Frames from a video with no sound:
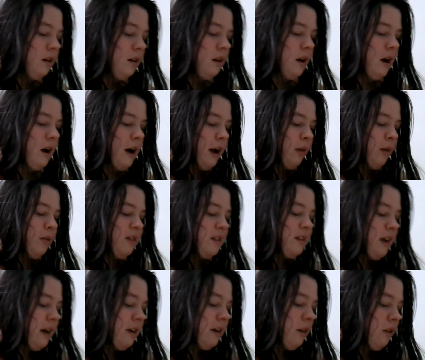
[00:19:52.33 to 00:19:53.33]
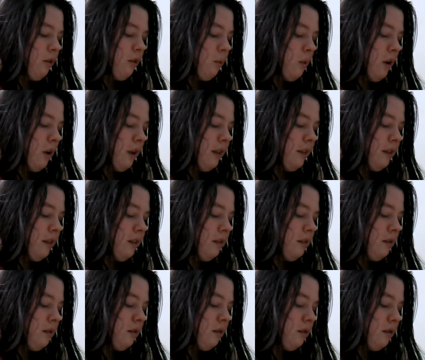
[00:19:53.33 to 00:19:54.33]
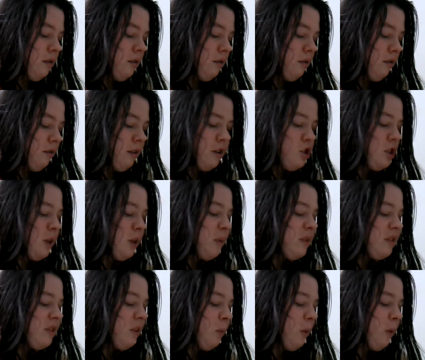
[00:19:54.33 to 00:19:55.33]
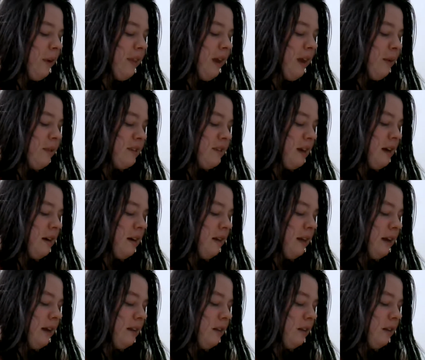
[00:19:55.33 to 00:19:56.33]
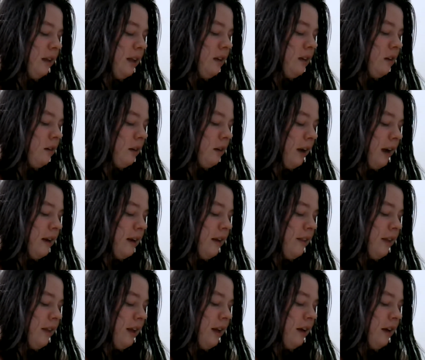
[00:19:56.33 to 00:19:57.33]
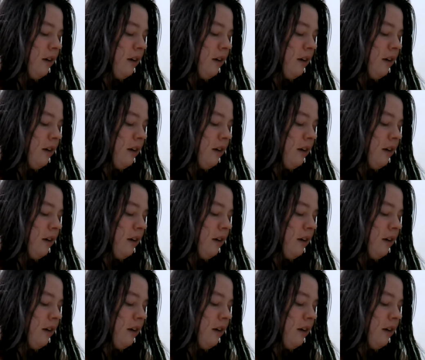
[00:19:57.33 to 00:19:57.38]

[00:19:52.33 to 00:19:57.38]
I was kind of the one, or that she was the one that was kind of like the leader kind of thing,